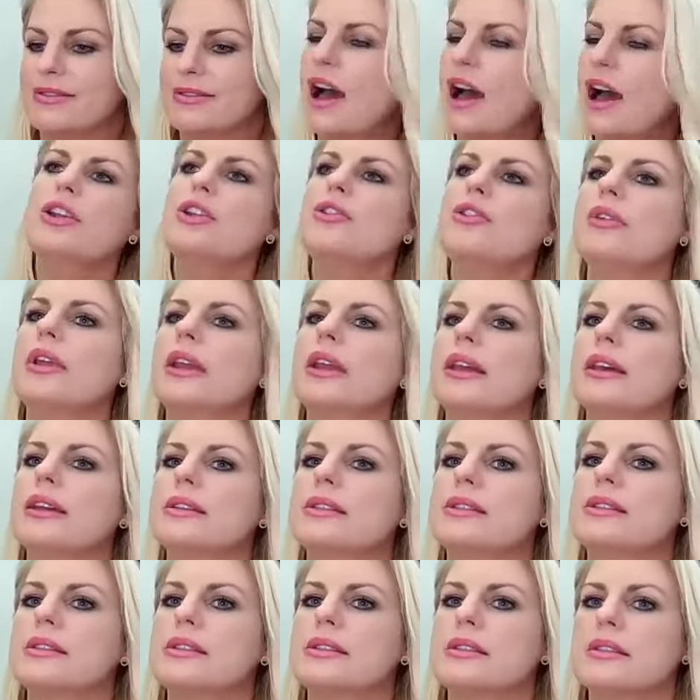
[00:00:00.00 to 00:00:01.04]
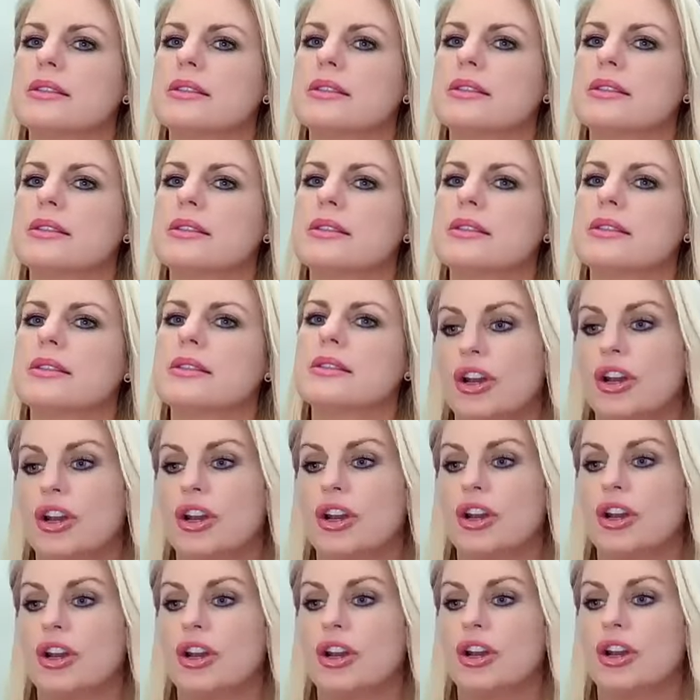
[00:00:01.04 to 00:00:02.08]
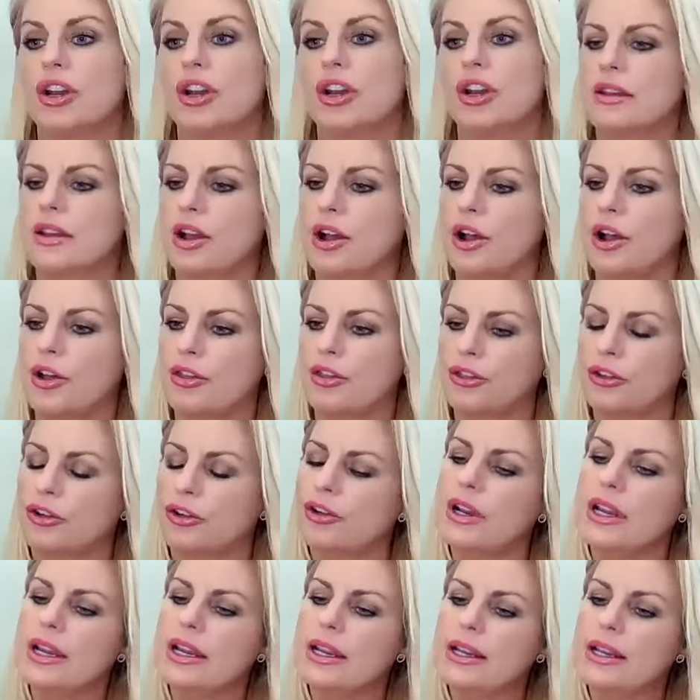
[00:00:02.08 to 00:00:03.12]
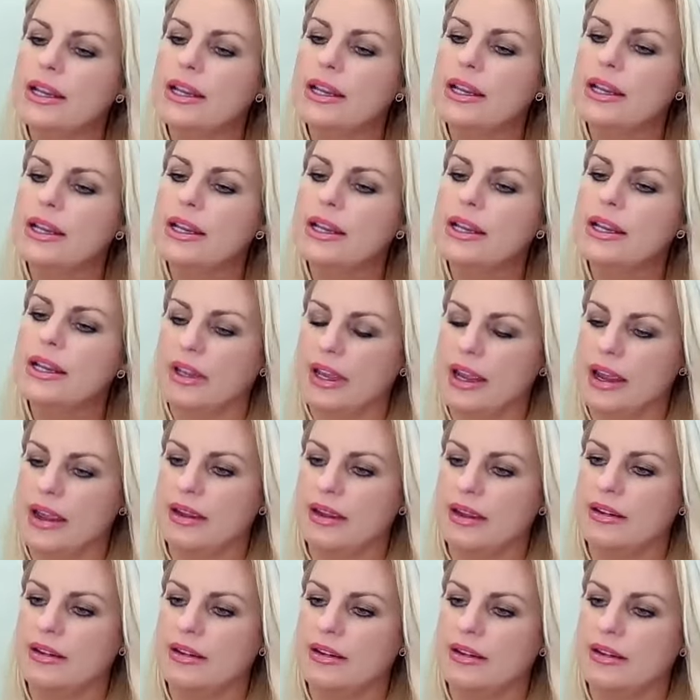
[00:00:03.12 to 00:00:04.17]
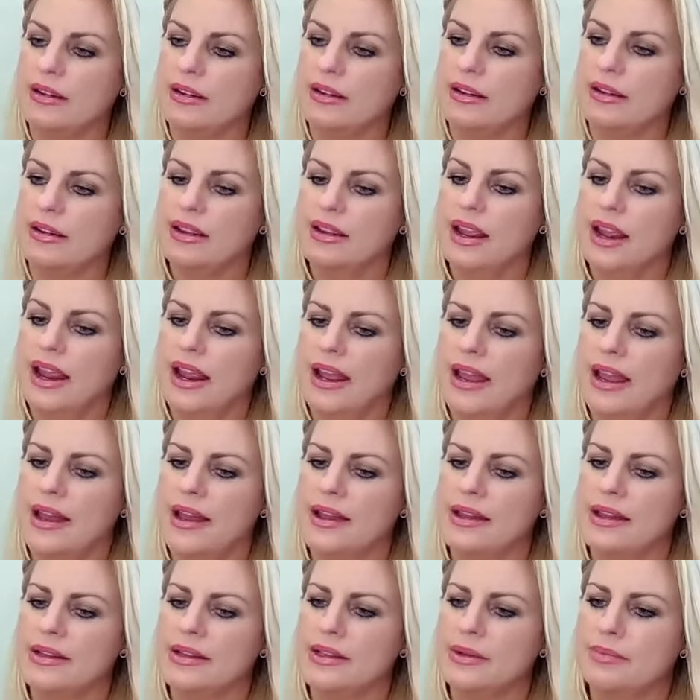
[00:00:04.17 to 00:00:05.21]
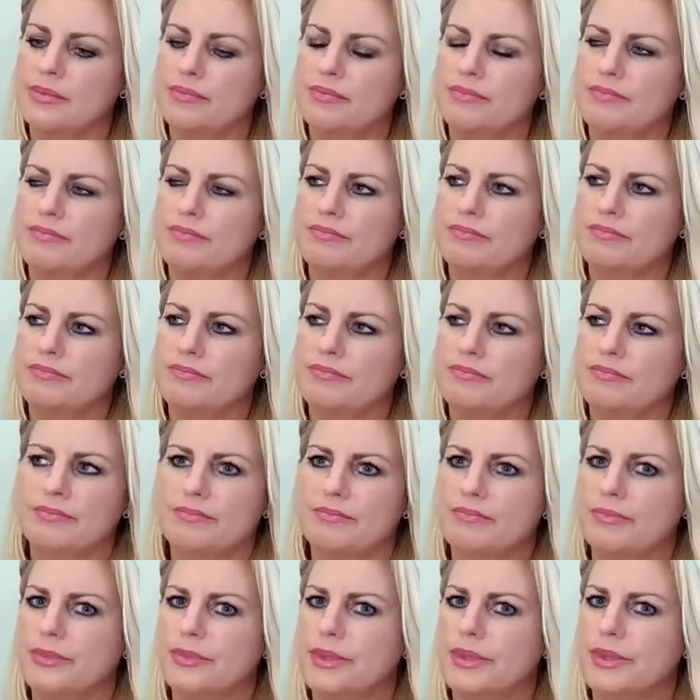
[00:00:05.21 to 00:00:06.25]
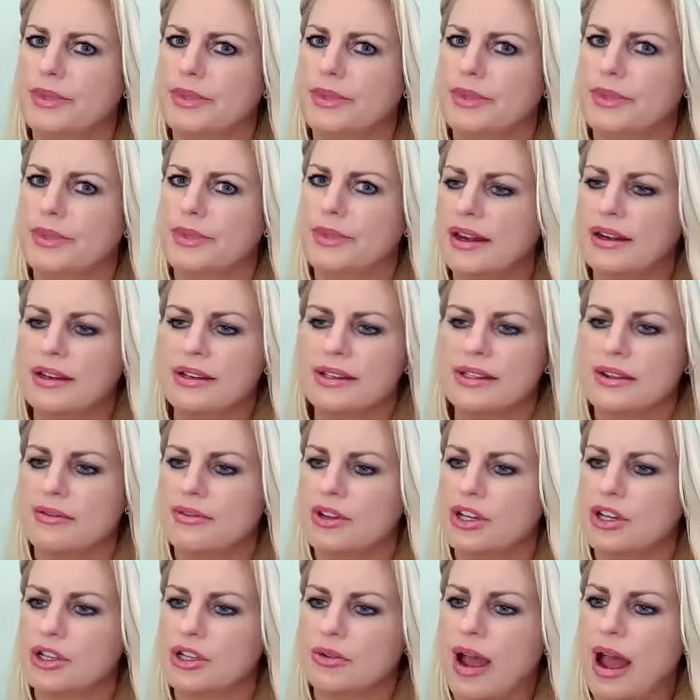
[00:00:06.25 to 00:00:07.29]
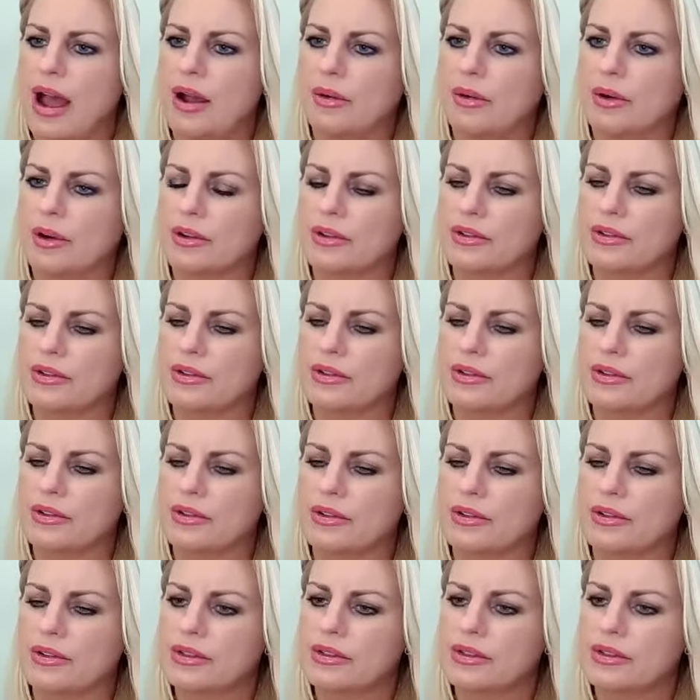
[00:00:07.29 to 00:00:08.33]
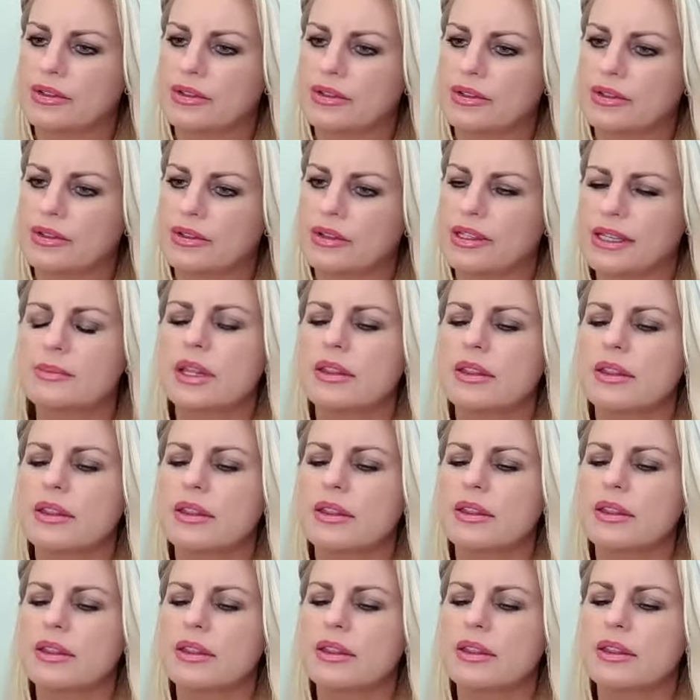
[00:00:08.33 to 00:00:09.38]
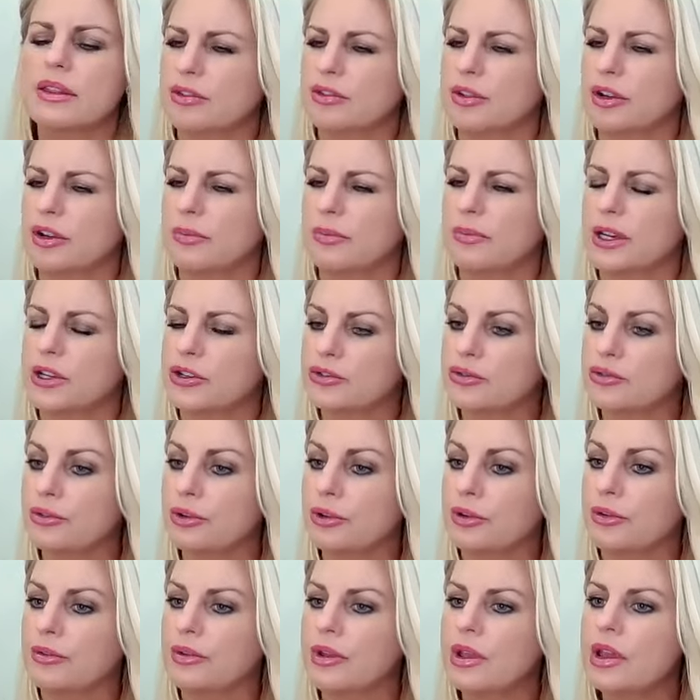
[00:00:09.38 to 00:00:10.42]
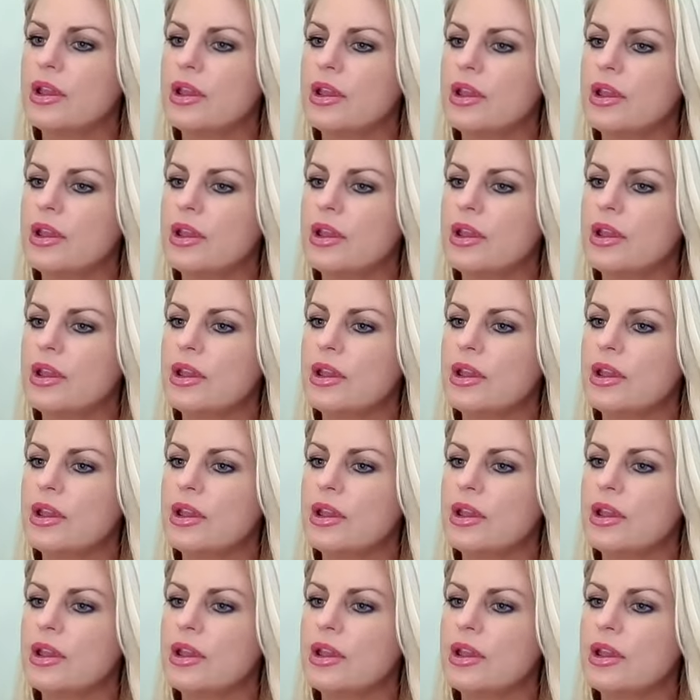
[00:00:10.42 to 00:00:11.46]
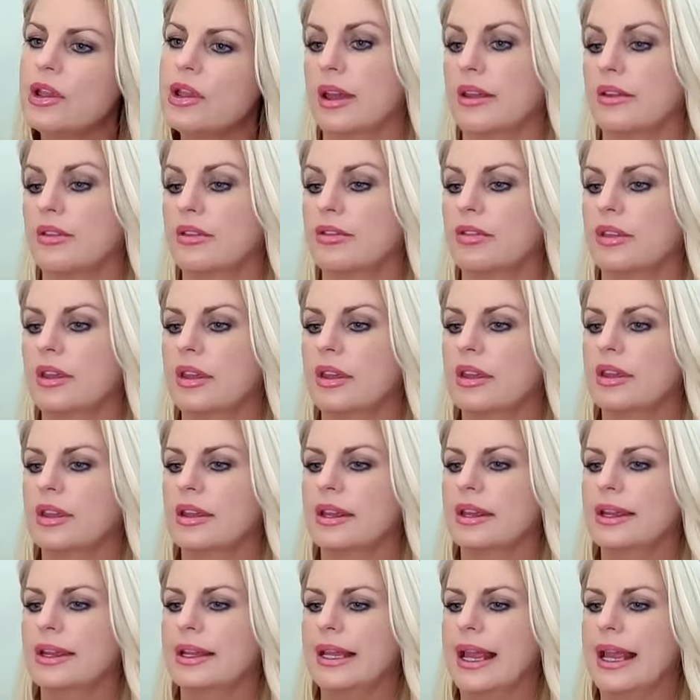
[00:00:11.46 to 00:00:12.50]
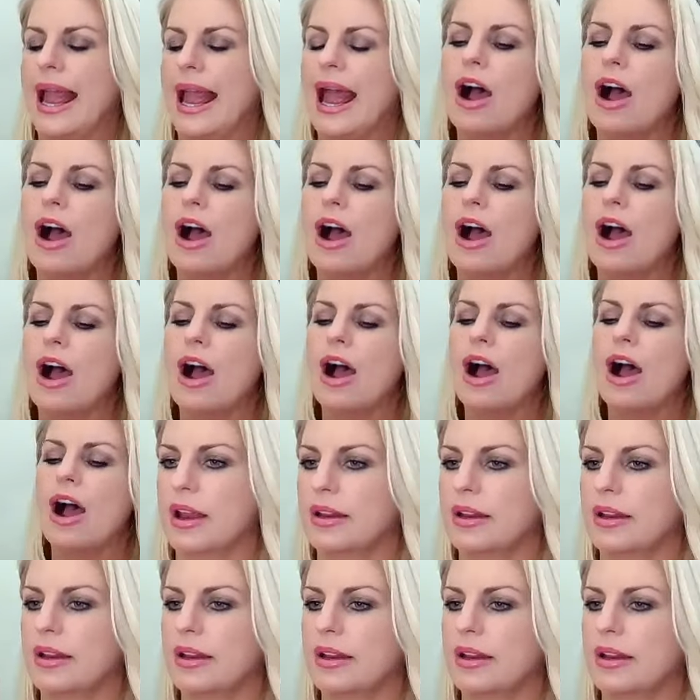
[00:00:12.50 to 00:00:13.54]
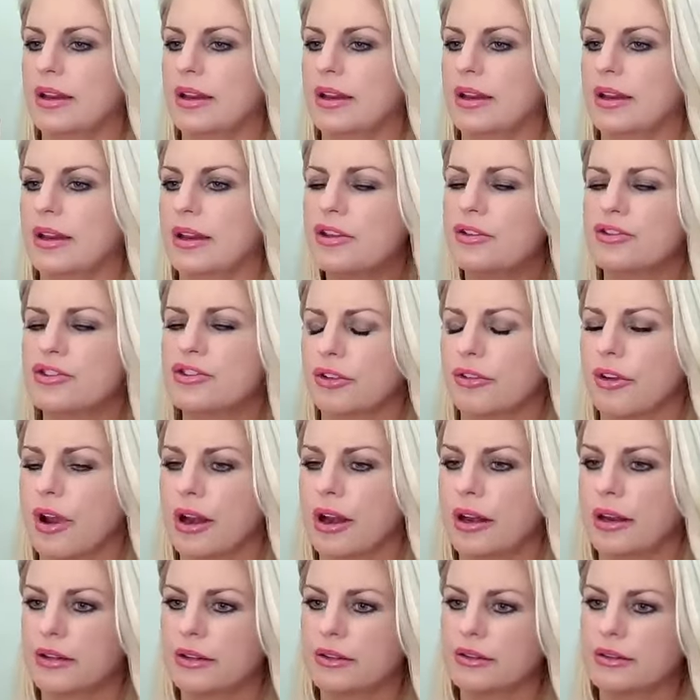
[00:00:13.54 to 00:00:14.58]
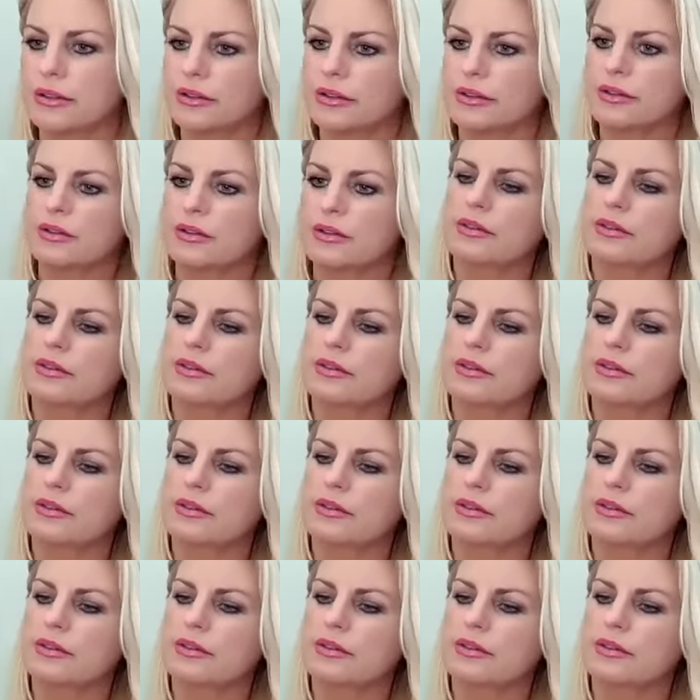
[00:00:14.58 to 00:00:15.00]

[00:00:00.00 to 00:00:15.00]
how do you generate a $30 lead and get a retain in 72 hours? It seems a little too good to be true. So let's start with how you create it, how you generate it.